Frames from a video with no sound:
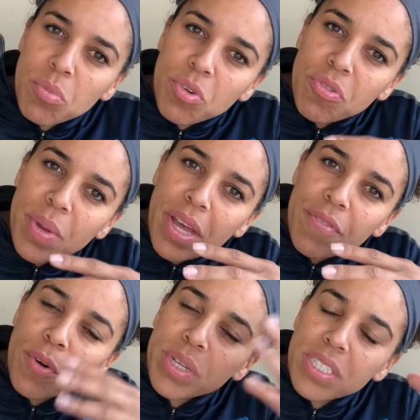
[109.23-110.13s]

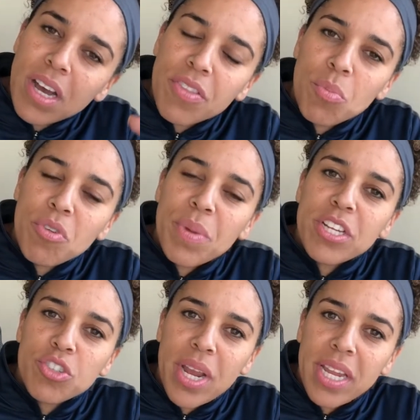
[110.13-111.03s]
on their movement
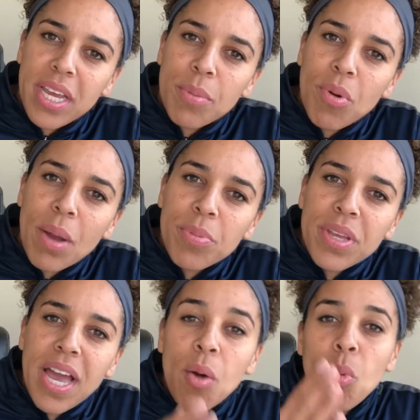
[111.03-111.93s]
and training it
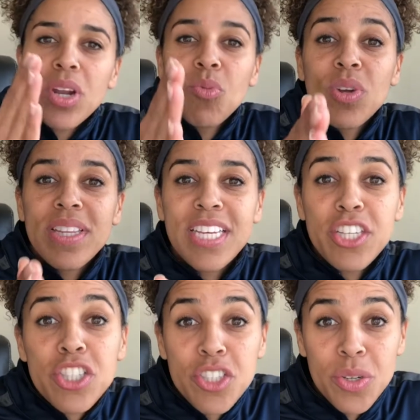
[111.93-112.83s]
properly, I wanna
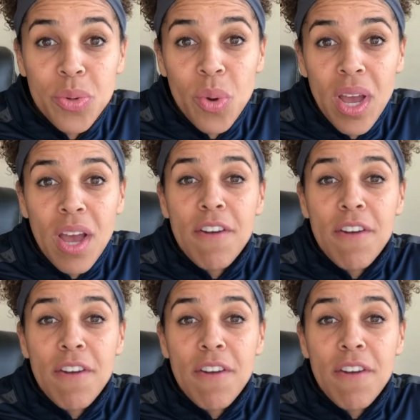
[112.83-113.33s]
release you